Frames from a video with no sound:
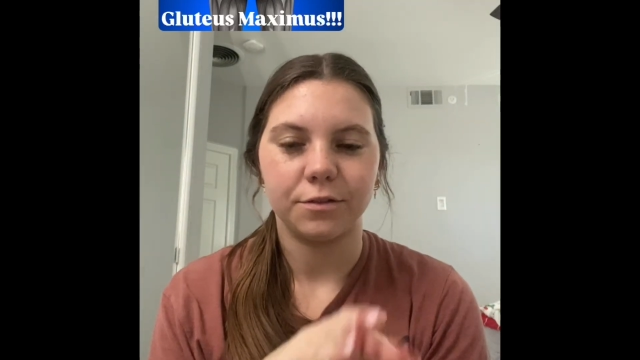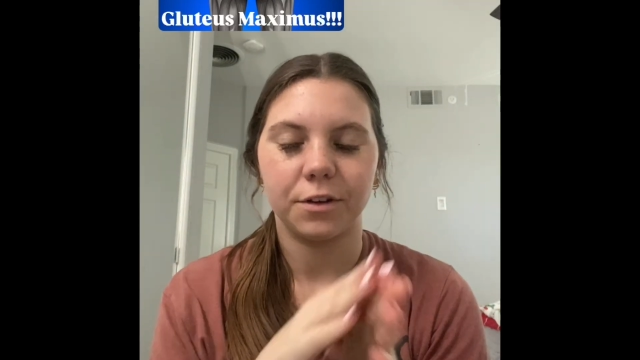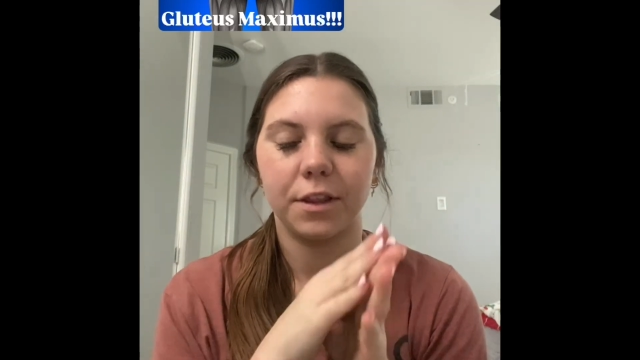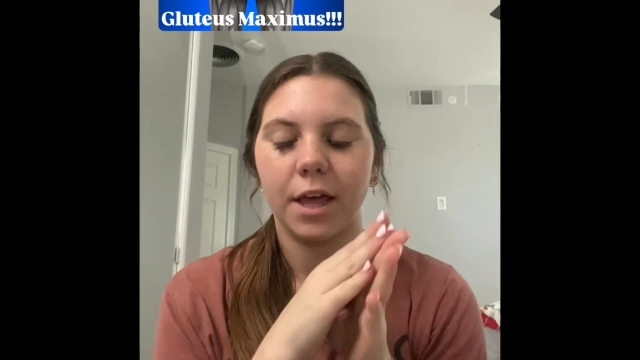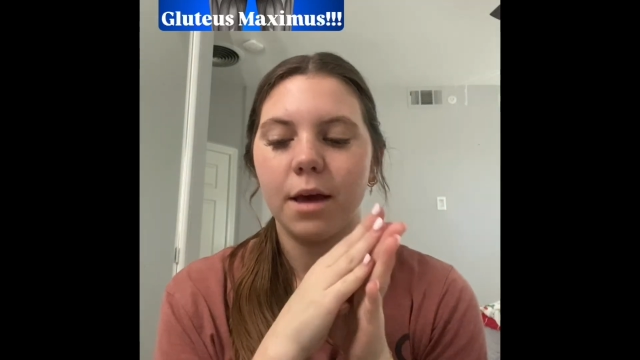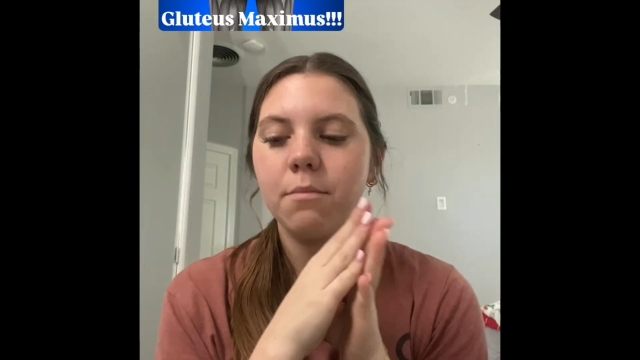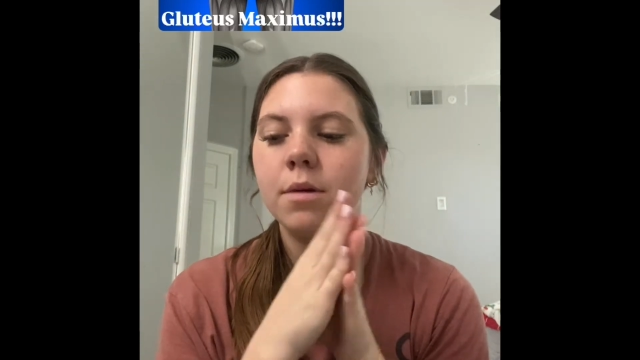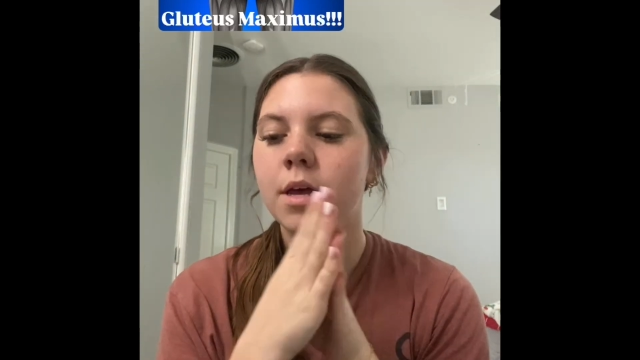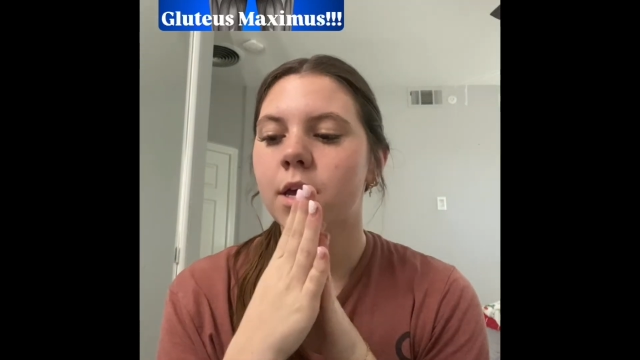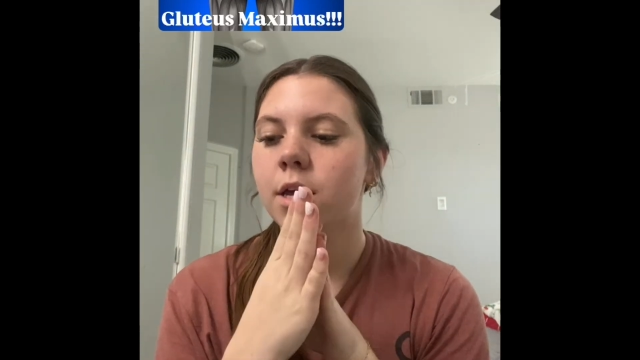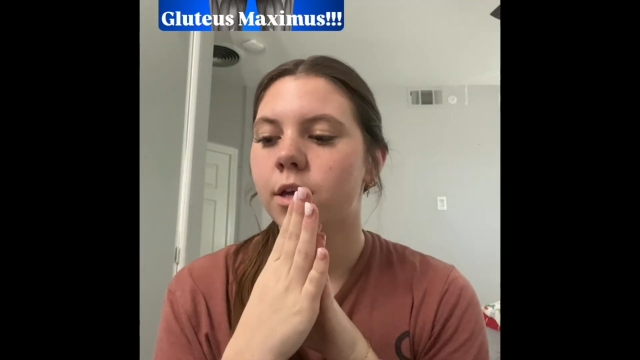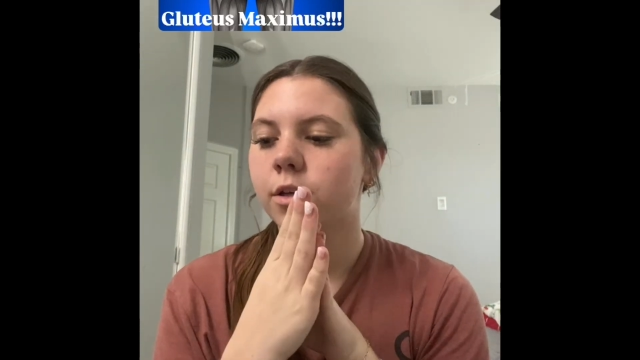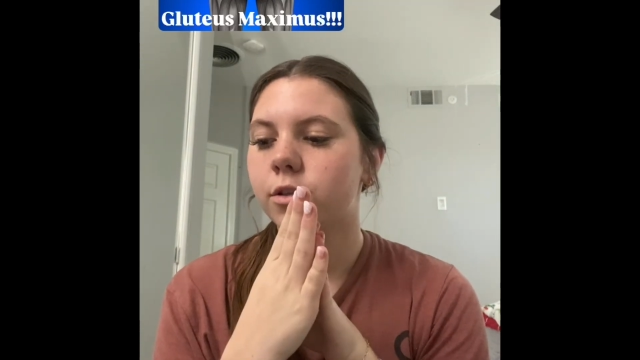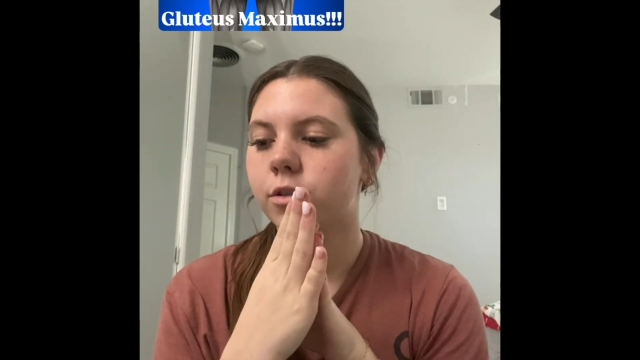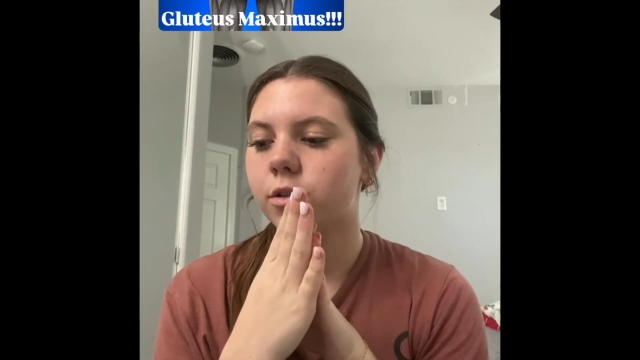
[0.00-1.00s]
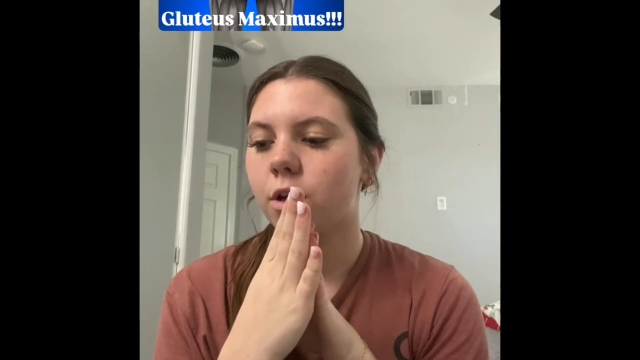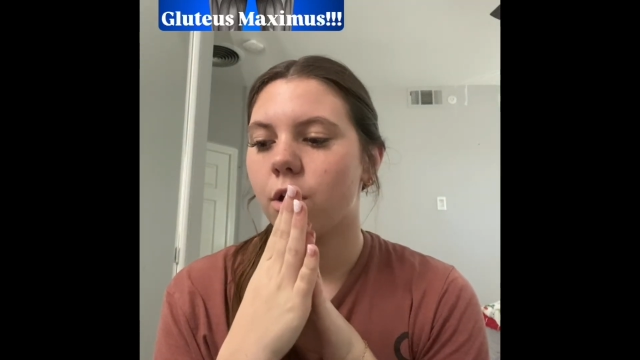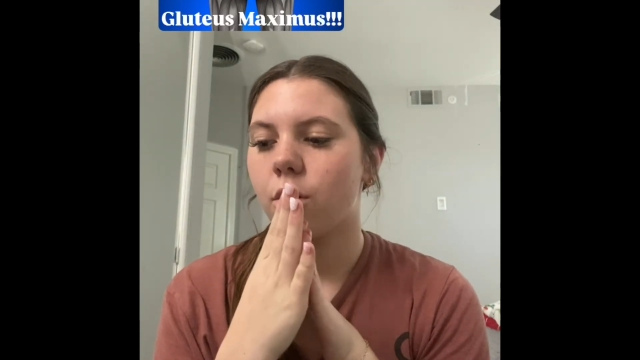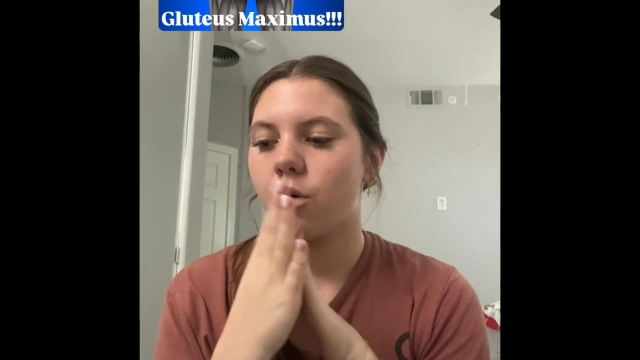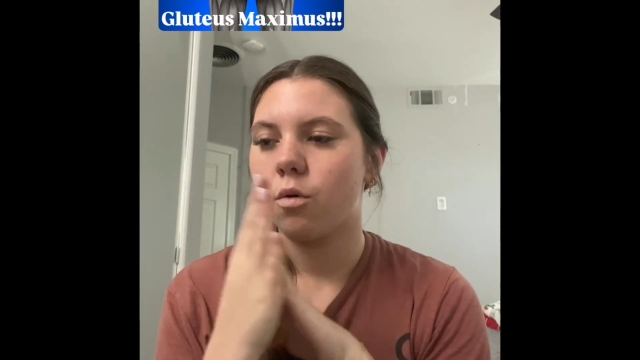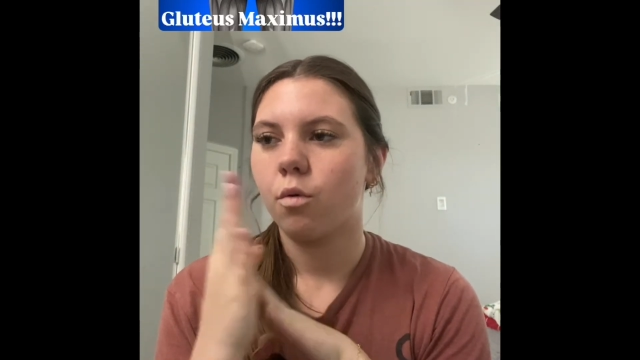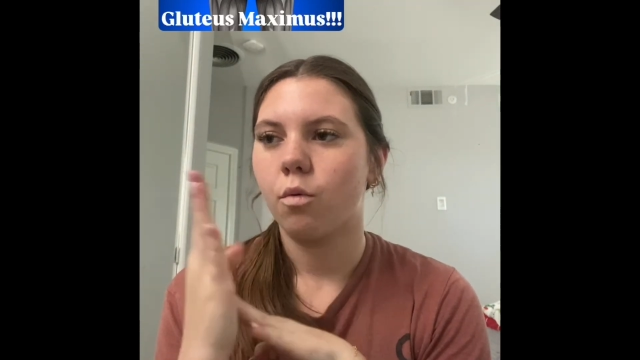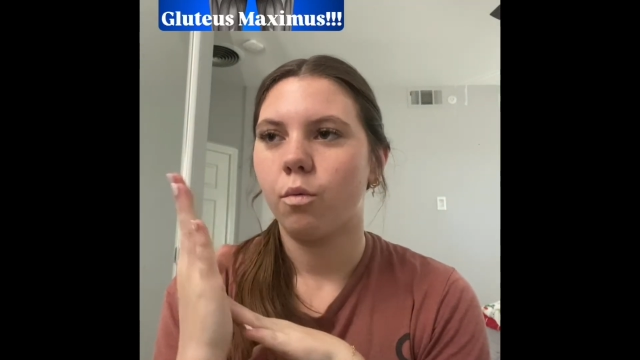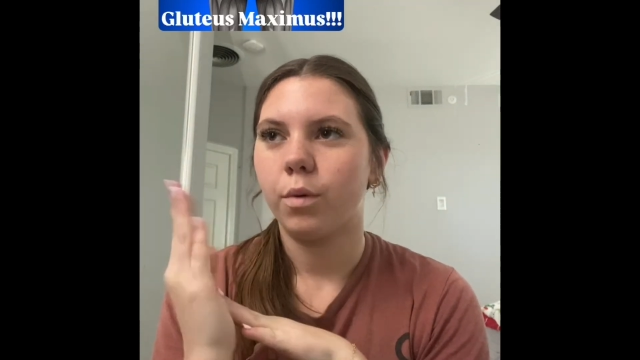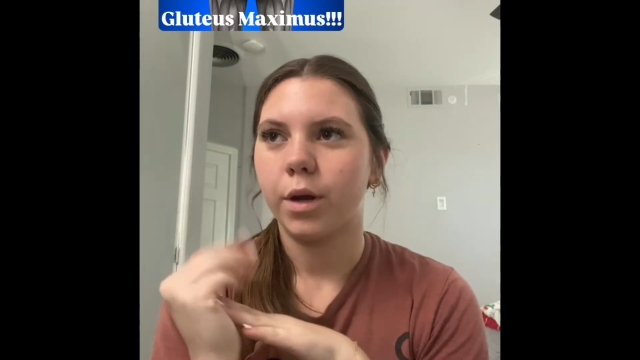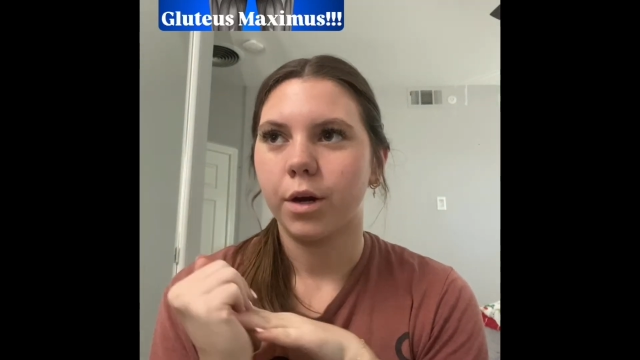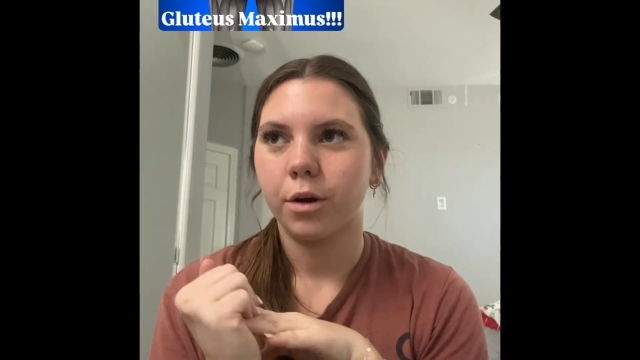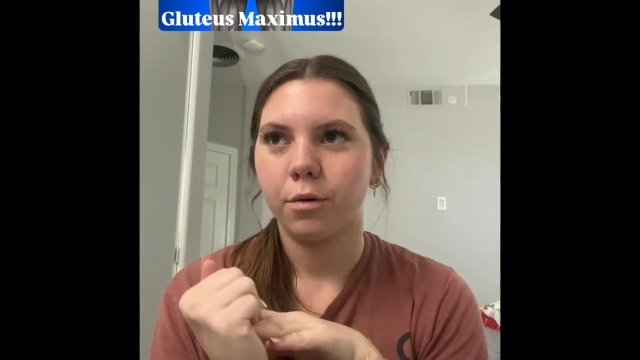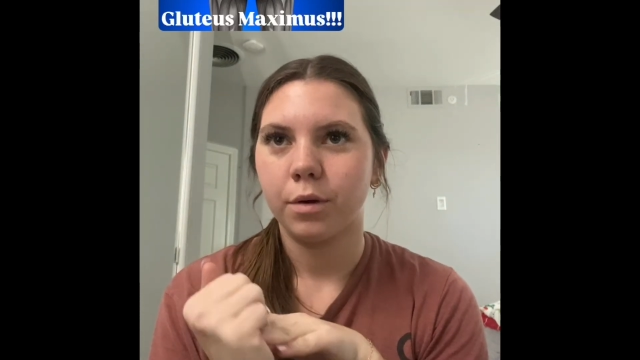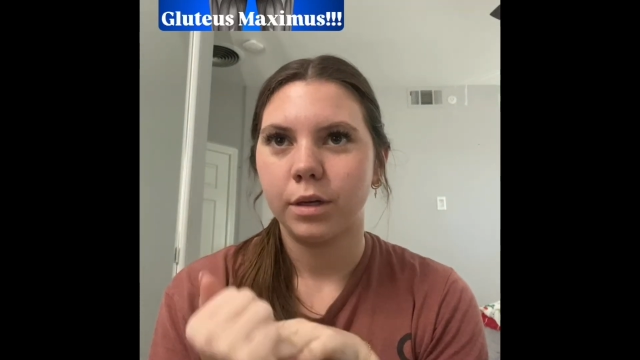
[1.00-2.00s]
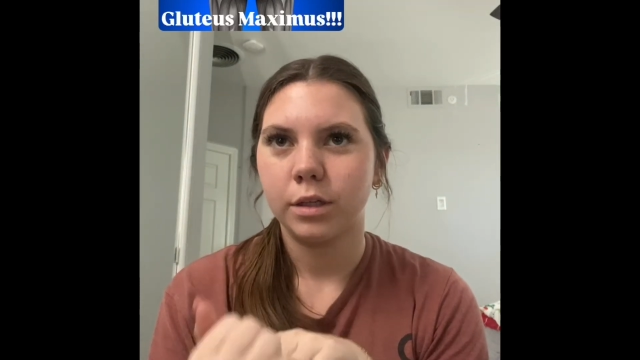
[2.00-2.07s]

for them. So we are going